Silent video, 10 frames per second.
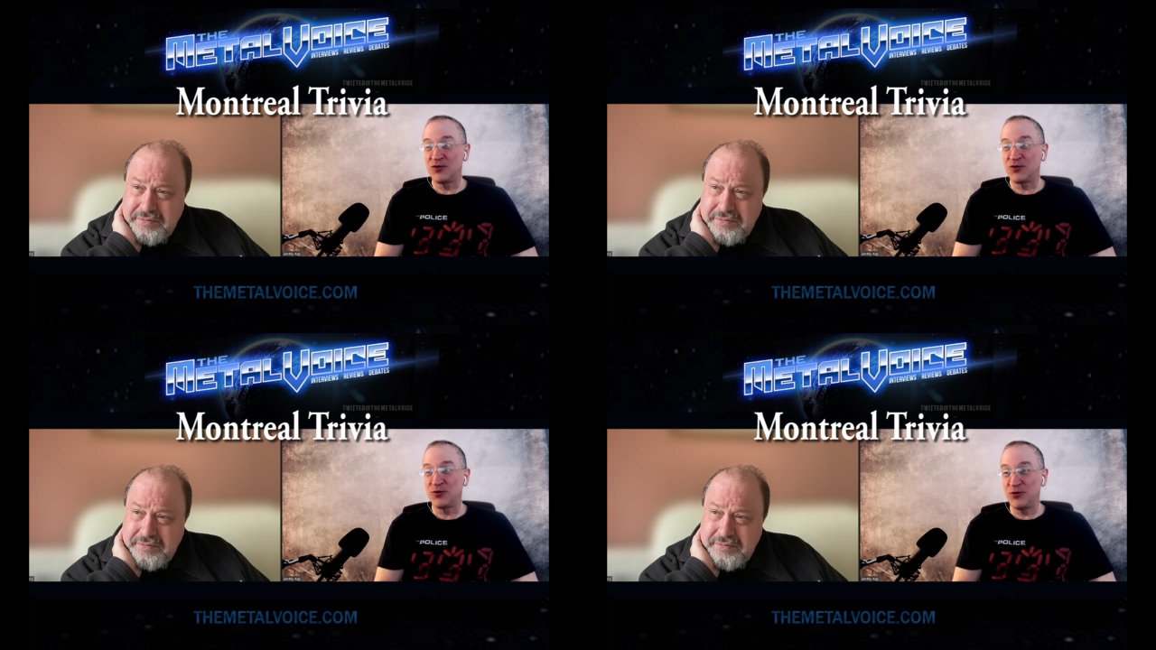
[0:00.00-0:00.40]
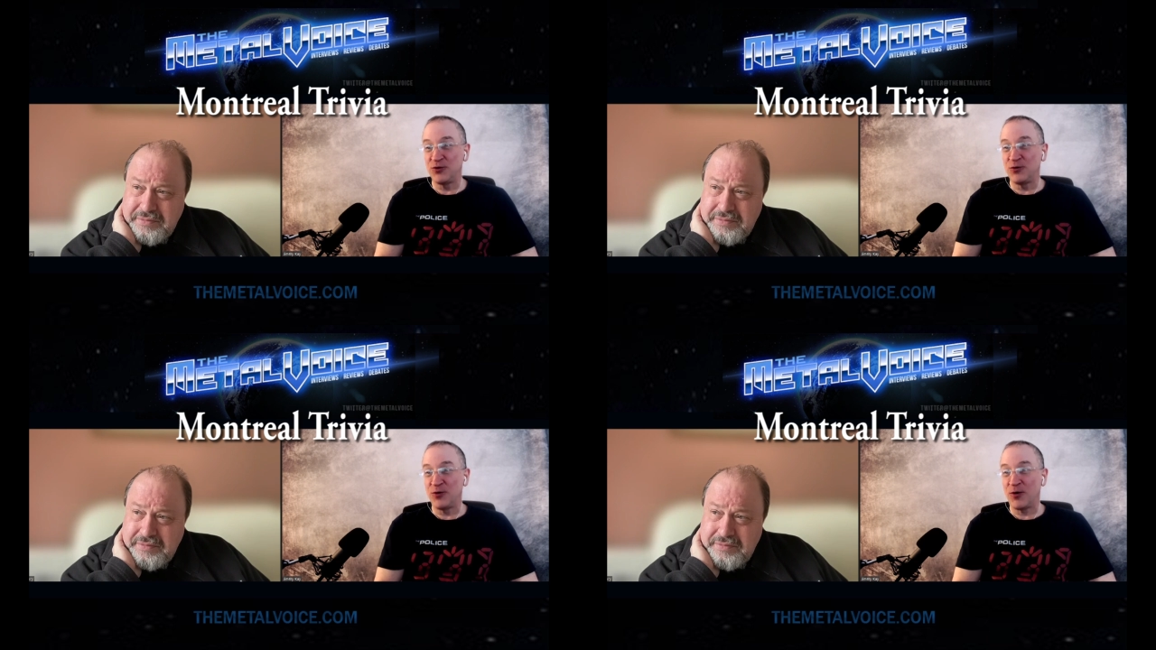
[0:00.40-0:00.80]

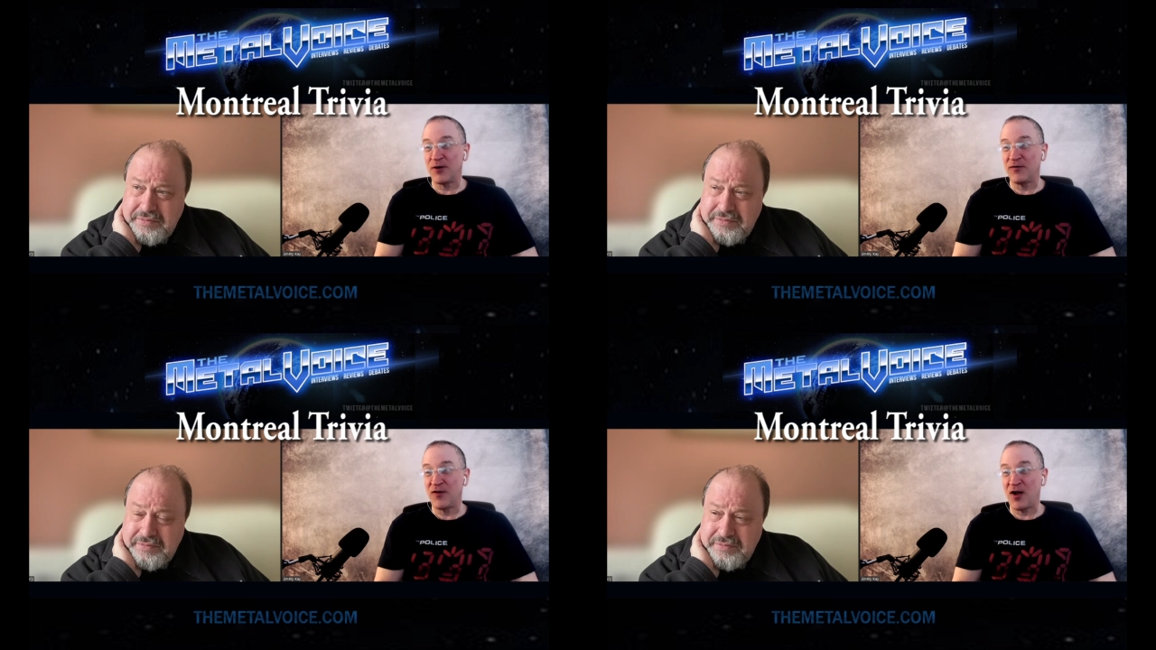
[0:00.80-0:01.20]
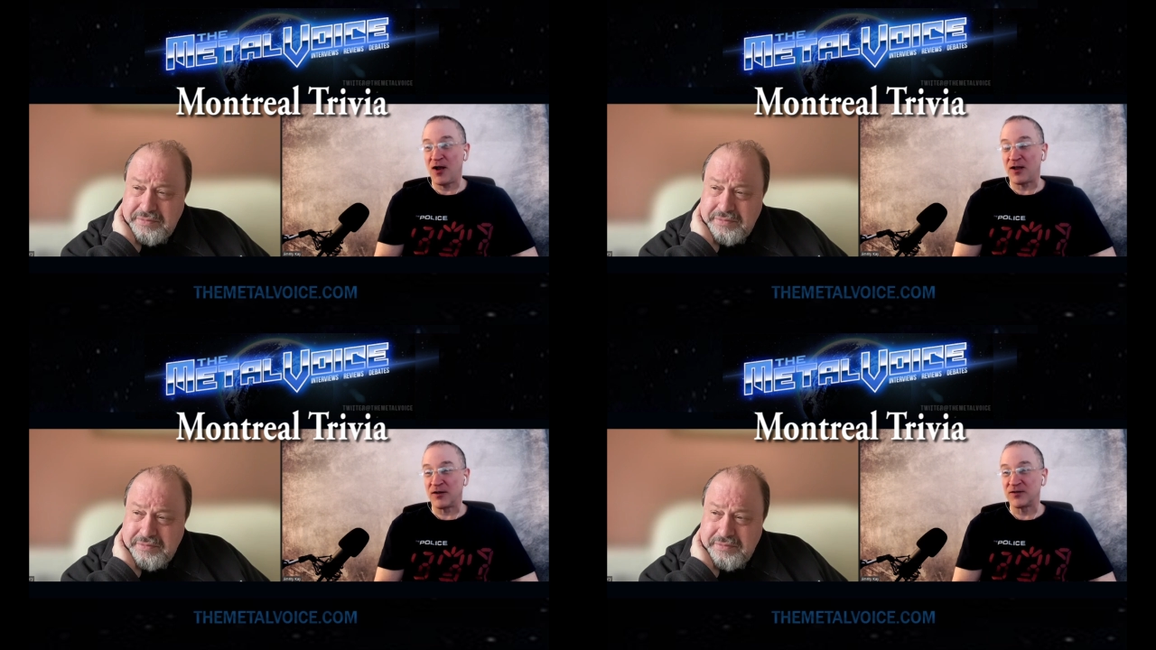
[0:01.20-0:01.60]
Speaker 1: true or
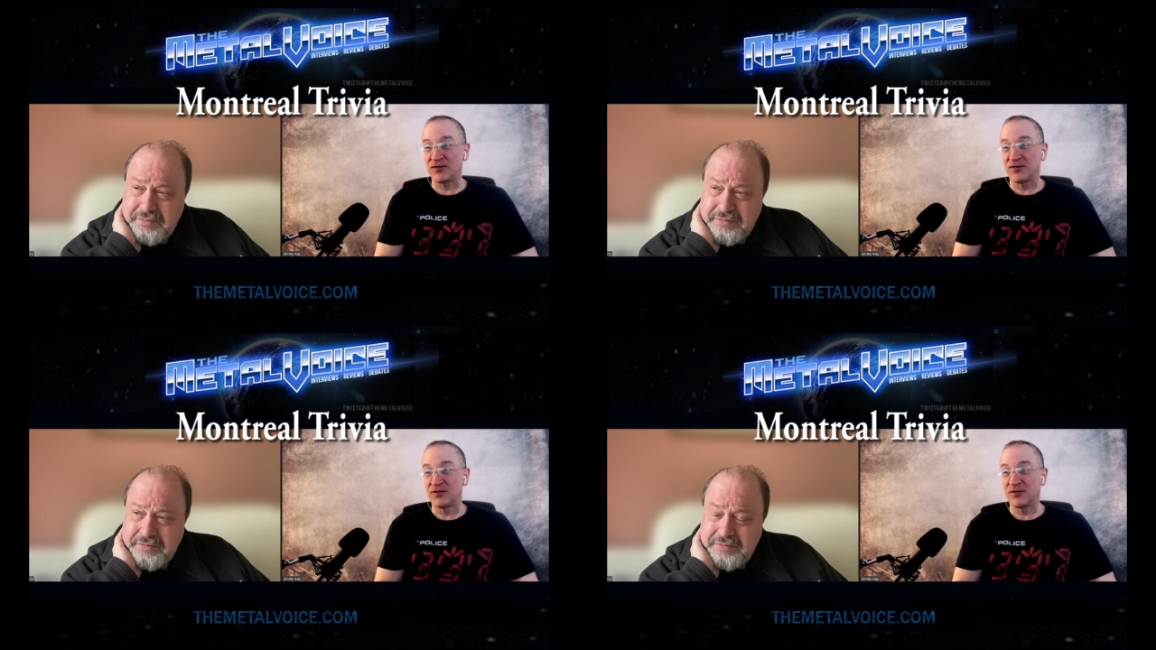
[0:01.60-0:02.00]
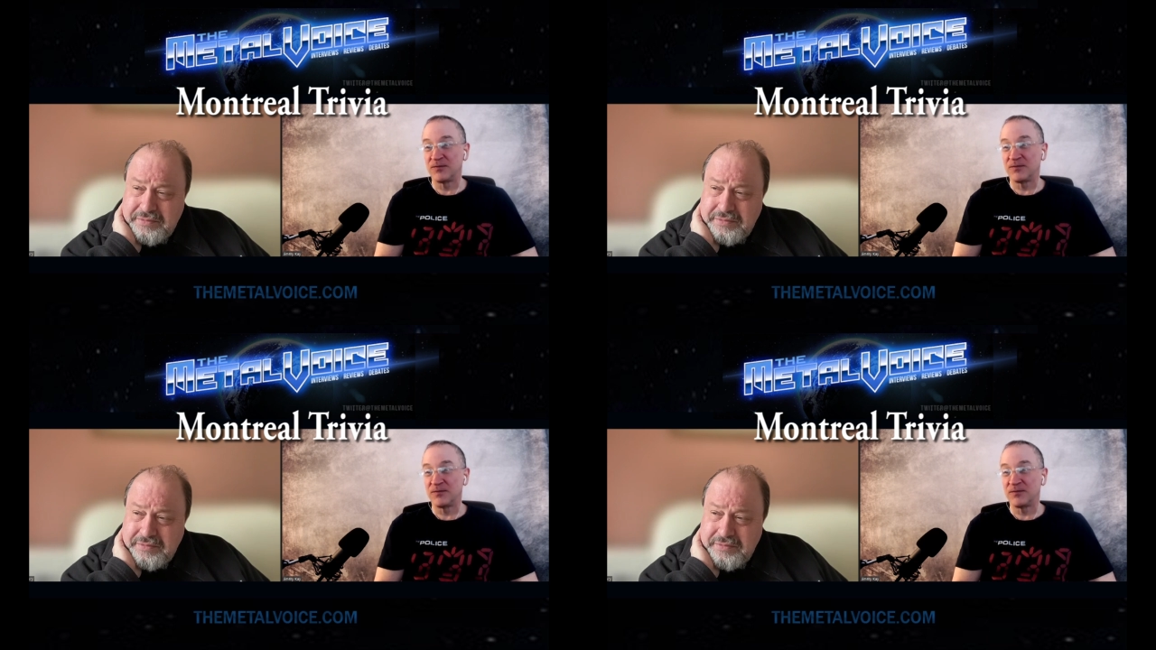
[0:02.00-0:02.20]
false?